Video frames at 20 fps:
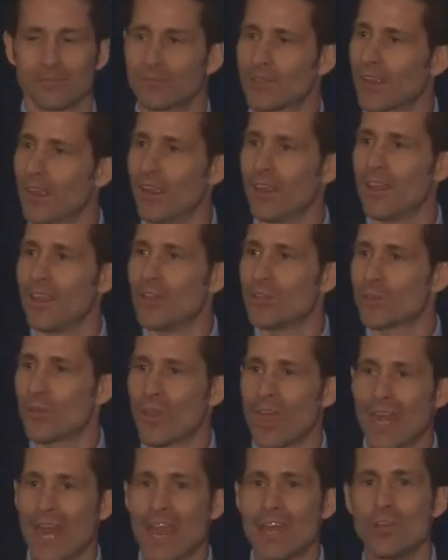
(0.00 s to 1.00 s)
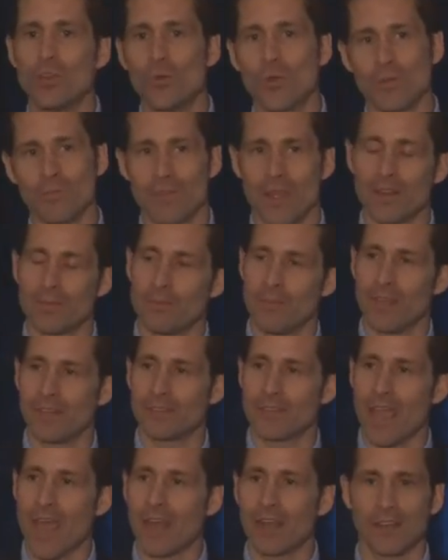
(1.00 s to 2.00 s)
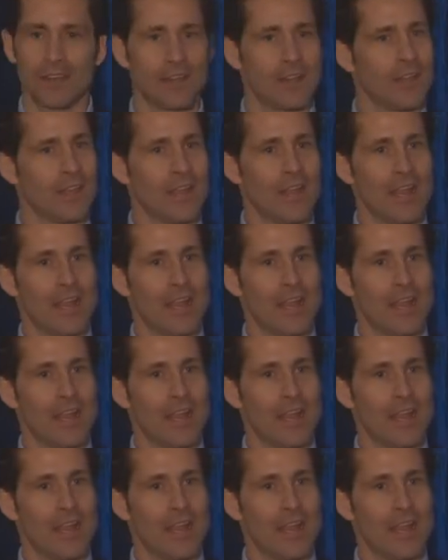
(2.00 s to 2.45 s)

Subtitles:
Okay? So that I knew it mentality